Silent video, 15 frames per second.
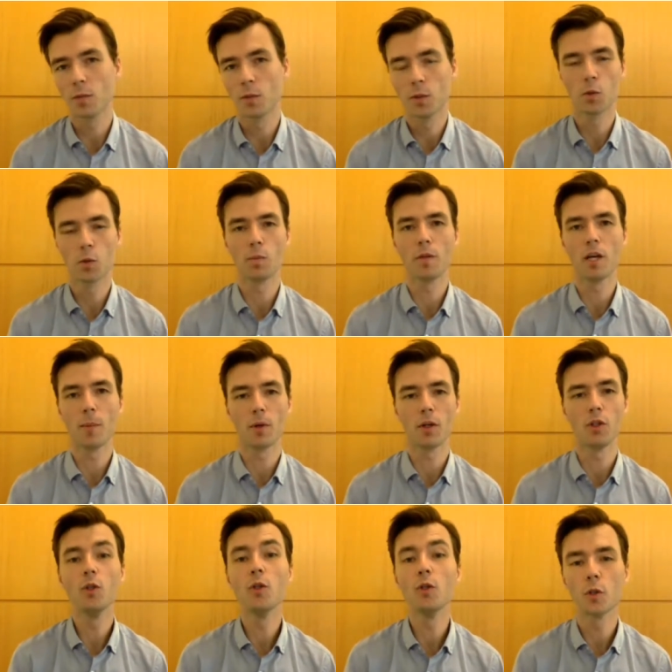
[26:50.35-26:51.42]
which will be up on
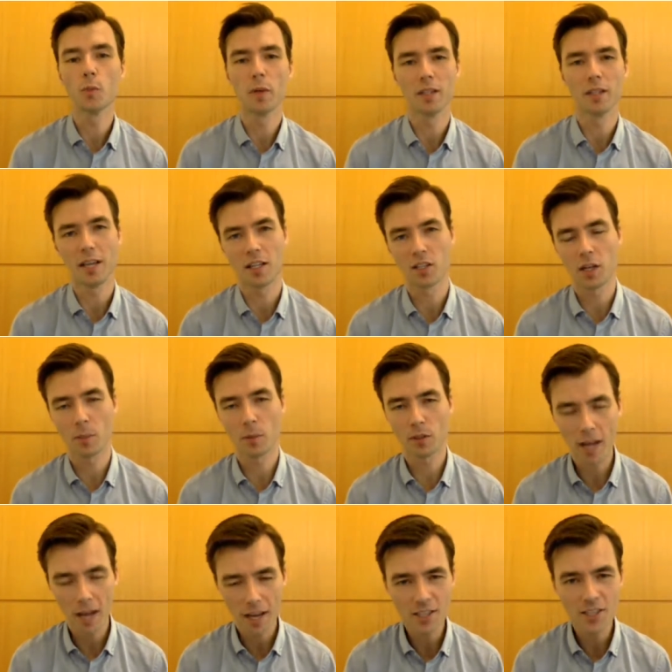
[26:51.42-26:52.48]
YouTube in the next couple of
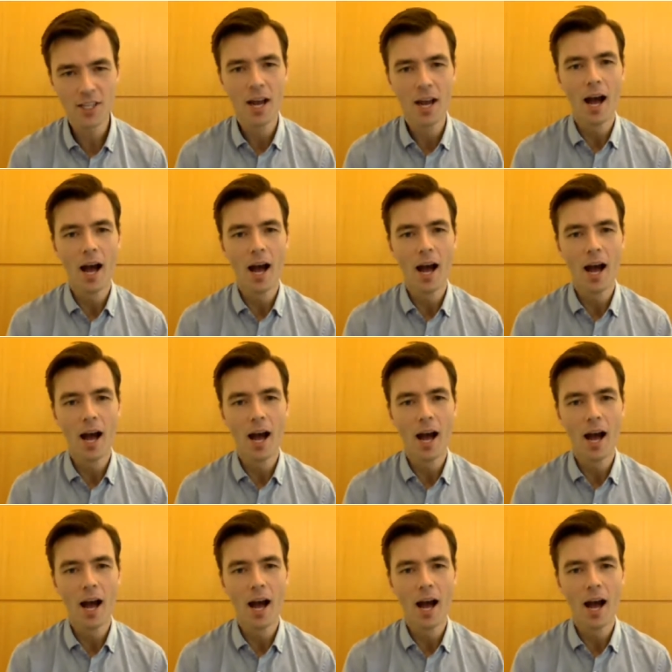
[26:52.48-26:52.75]
days.